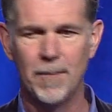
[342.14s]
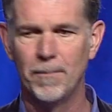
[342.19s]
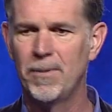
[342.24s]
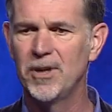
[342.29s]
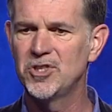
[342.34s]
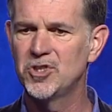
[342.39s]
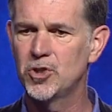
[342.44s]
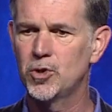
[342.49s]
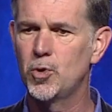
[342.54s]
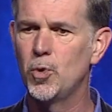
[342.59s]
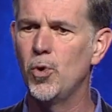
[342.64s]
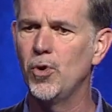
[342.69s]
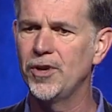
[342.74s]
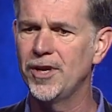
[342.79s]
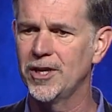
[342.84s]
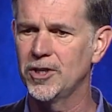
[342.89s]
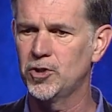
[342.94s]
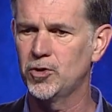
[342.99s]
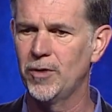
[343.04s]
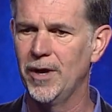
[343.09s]
but school
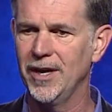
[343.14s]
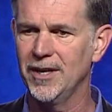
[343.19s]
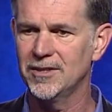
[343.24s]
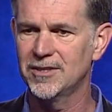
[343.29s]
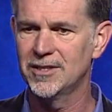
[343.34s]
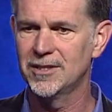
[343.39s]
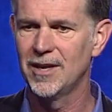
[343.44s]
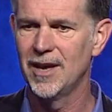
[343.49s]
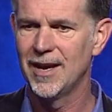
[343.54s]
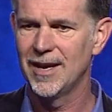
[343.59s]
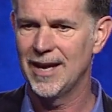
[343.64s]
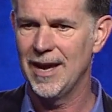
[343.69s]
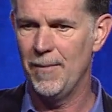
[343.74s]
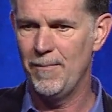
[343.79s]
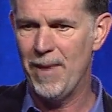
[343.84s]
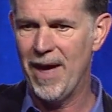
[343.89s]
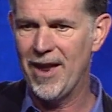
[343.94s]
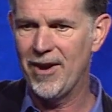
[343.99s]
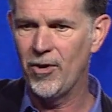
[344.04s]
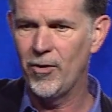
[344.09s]
districts get
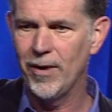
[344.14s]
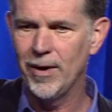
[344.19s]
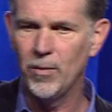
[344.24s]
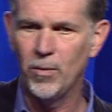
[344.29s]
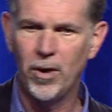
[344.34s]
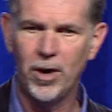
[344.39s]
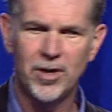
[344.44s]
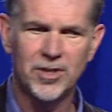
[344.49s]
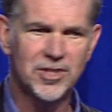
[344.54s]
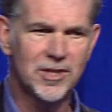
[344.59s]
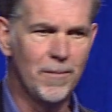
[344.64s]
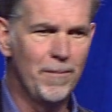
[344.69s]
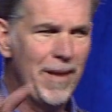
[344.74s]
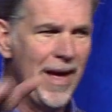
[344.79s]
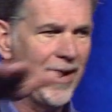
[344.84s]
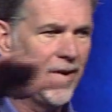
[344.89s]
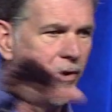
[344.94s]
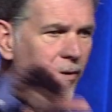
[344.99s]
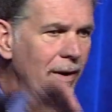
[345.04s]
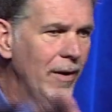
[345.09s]
better and worse and
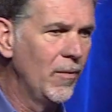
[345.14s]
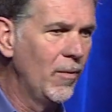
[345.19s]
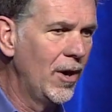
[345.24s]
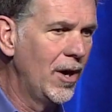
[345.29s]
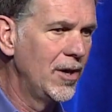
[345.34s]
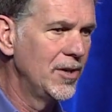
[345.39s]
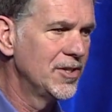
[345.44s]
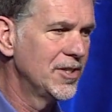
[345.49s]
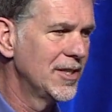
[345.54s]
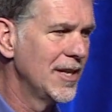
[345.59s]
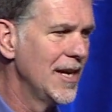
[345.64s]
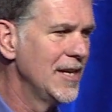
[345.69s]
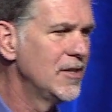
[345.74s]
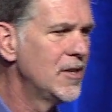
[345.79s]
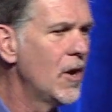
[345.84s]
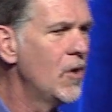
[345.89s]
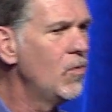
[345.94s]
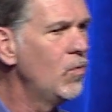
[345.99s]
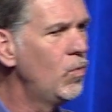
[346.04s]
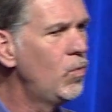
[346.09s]
better and worse and
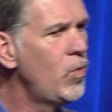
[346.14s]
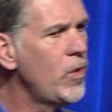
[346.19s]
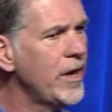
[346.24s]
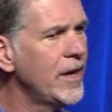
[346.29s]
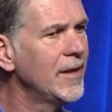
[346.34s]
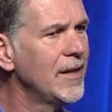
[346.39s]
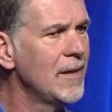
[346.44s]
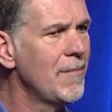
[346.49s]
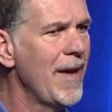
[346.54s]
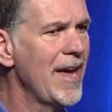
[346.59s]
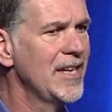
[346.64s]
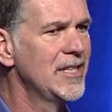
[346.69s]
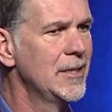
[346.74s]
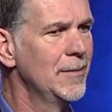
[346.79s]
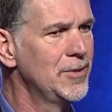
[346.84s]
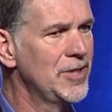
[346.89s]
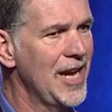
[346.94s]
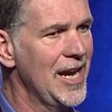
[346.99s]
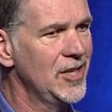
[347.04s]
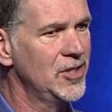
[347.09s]
don't really make
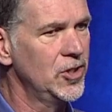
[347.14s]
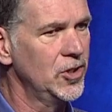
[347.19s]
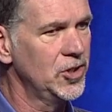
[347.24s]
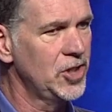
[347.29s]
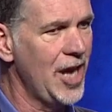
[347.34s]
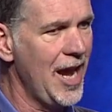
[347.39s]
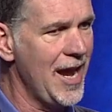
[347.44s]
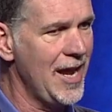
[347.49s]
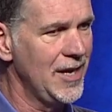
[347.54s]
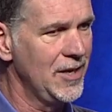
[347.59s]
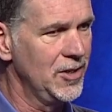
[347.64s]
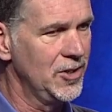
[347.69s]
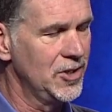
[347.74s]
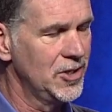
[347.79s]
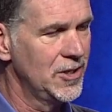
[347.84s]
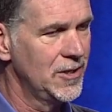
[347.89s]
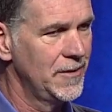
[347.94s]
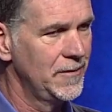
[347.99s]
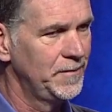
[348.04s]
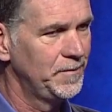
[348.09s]
substantial
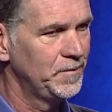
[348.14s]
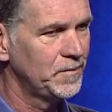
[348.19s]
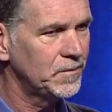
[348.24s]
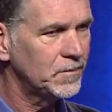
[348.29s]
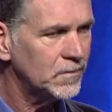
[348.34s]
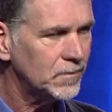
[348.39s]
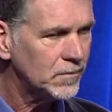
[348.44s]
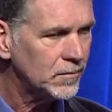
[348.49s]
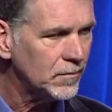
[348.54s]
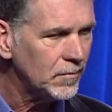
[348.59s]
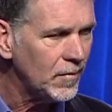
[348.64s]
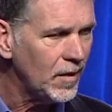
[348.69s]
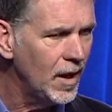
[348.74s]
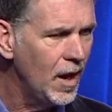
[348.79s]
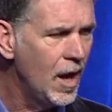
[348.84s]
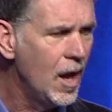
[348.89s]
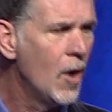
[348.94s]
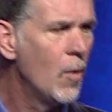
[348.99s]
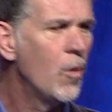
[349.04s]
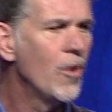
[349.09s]
change?
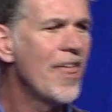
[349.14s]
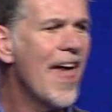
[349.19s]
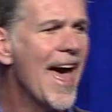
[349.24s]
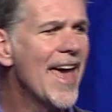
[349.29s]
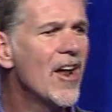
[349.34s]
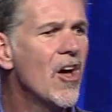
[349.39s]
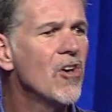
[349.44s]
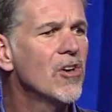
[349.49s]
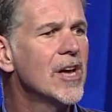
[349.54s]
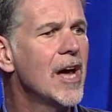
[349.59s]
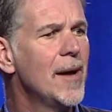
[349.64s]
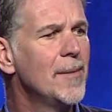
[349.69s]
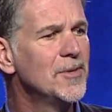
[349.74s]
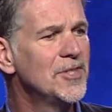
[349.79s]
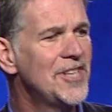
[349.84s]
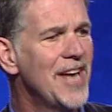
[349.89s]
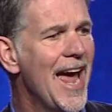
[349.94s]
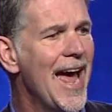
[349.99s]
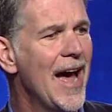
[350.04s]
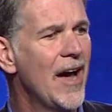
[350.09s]
Well, that all comes
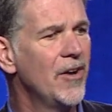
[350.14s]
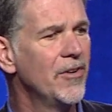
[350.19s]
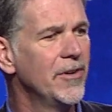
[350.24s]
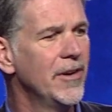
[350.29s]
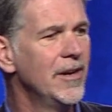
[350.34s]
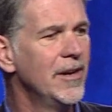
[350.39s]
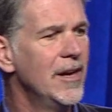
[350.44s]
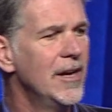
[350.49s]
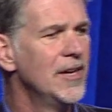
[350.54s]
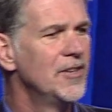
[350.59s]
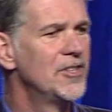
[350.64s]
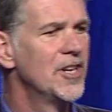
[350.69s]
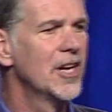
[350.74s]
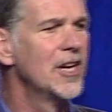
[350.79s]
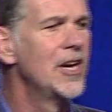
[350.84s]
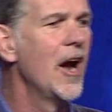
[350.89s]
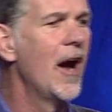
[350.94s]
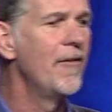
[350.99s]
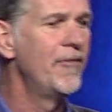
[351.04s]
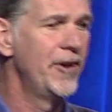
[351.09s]
down to
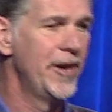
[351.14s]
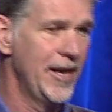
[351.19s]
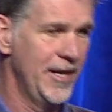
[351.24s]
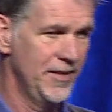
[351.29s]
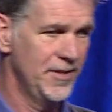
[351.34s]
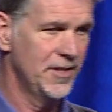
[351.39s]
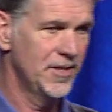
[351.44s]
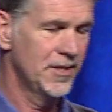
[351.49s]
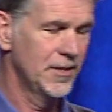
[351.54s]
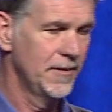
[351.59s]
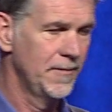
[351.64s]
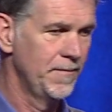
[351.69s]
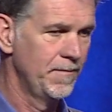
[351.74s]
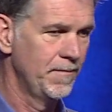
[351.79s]
governance.